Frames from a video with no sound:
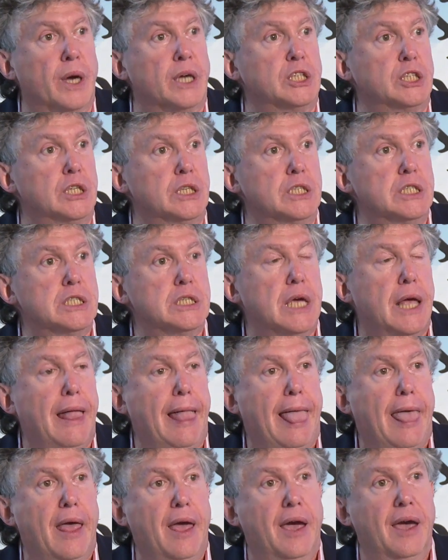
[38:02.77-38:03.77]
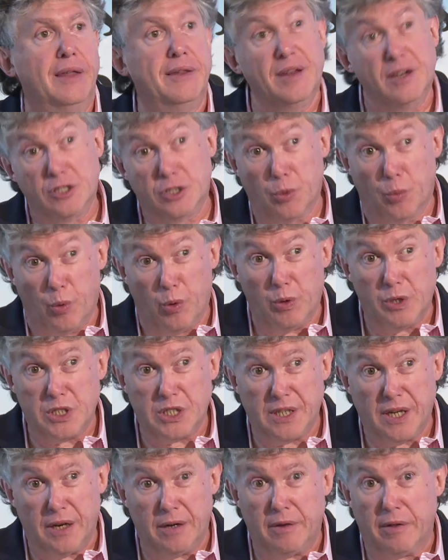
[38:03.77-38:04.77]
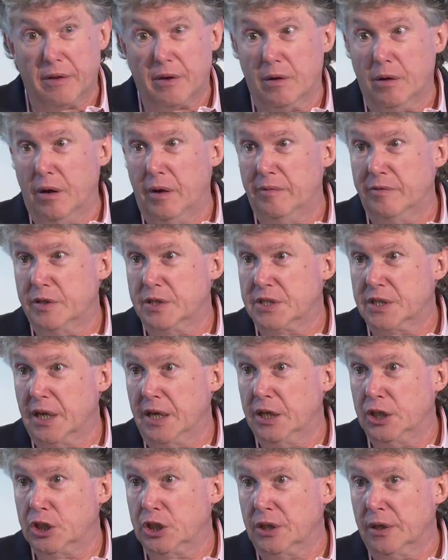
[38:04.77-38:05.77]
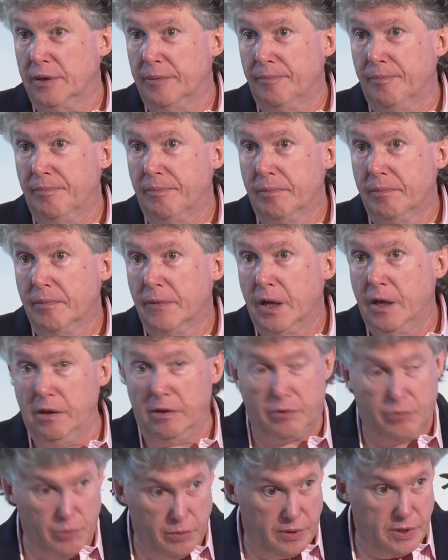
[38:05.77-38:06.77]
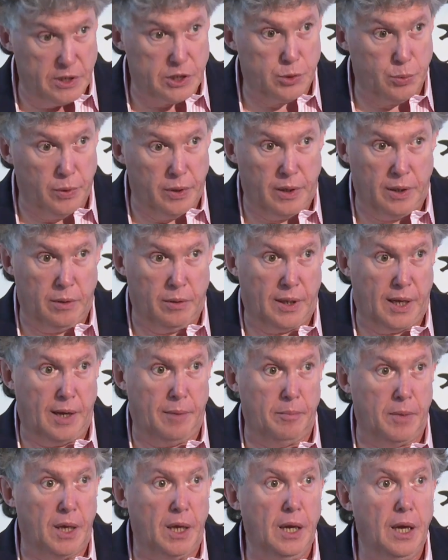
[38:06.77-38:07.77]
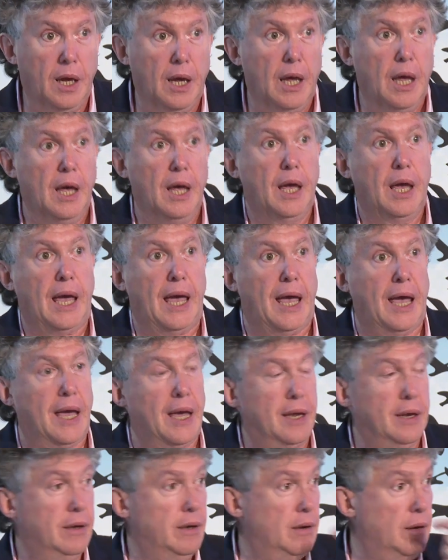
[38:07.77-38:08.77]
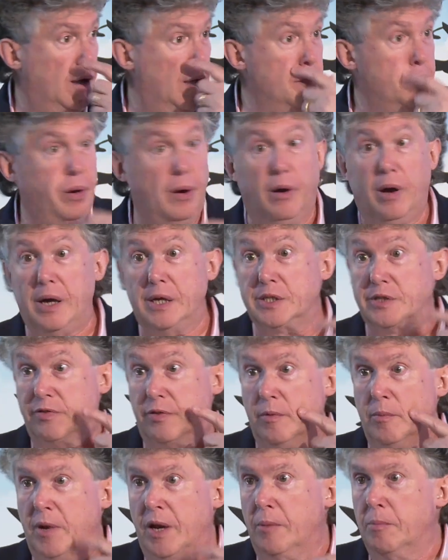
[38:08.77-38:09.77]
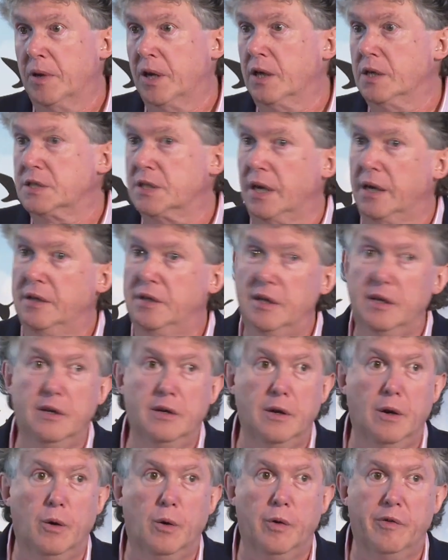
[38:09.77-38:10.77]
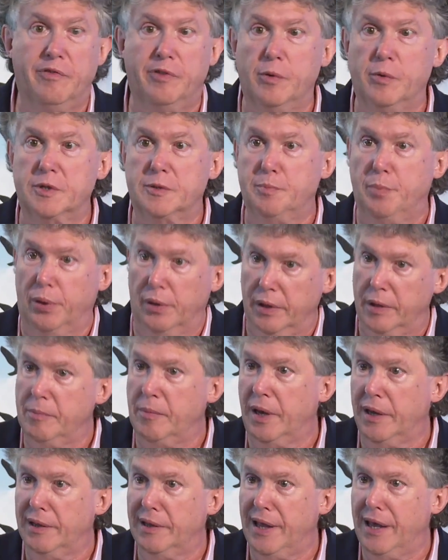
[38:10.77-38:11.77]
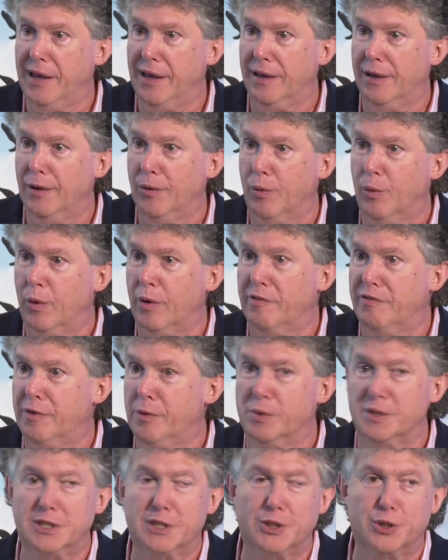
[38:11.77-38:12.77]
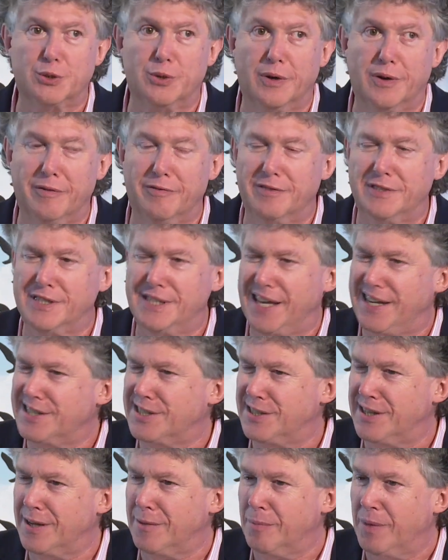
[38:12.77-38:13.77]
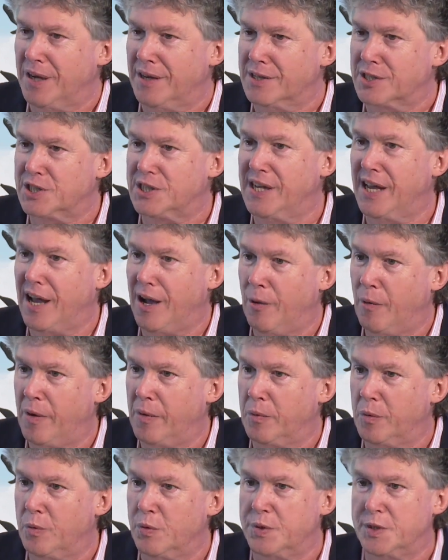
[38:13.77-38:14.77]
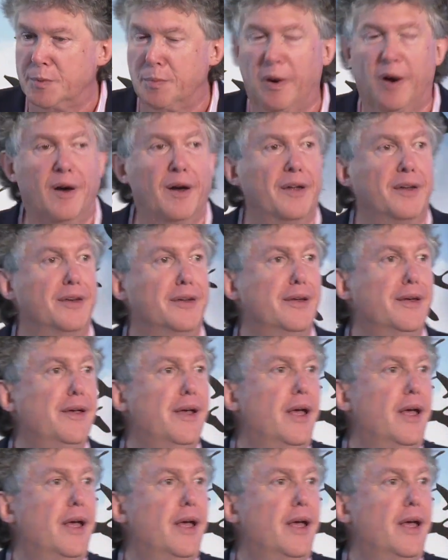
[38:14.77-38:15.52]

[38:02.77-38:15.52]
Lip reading: questions. And then towards the end of the conversation, he threw this one out at me. And I paused for a minute because I didn't know if he was pulling my leg or if he was sort of testing me to see how I would respond.